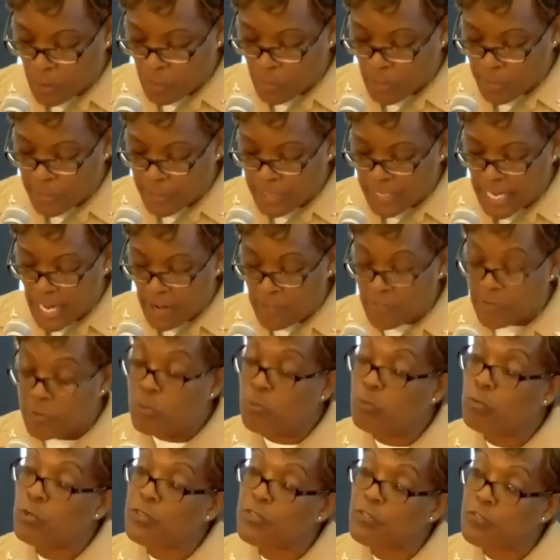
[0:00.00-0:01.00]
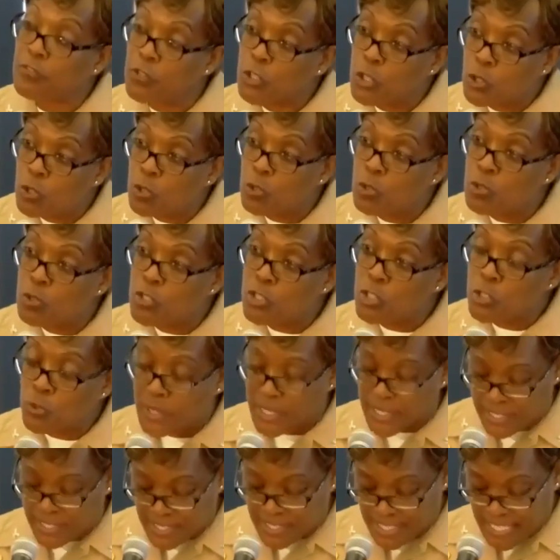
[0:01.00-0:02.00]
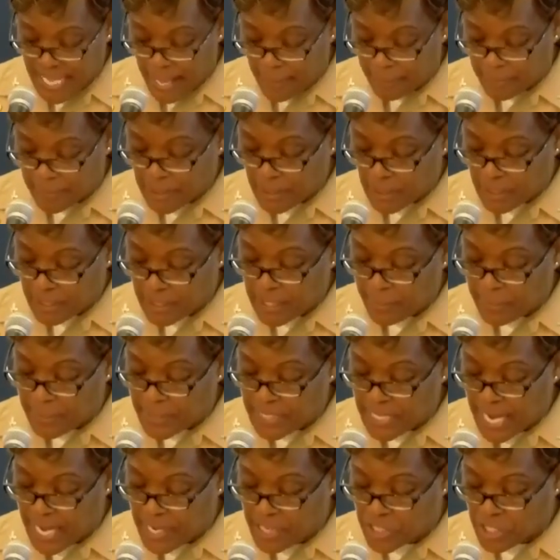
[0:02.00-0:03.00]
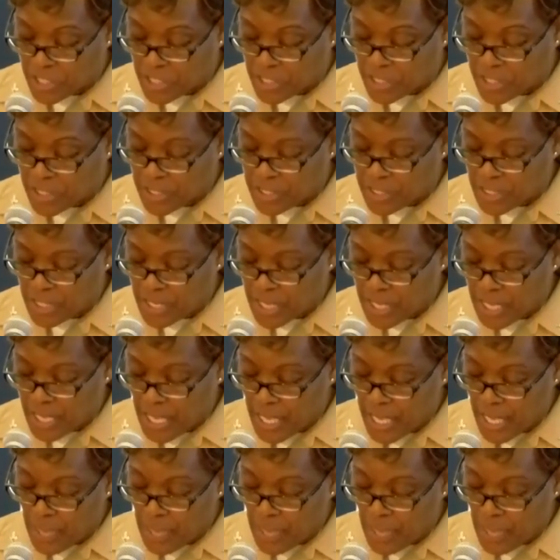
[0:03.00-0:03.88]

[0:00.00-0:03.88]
women have refused to accept limitations,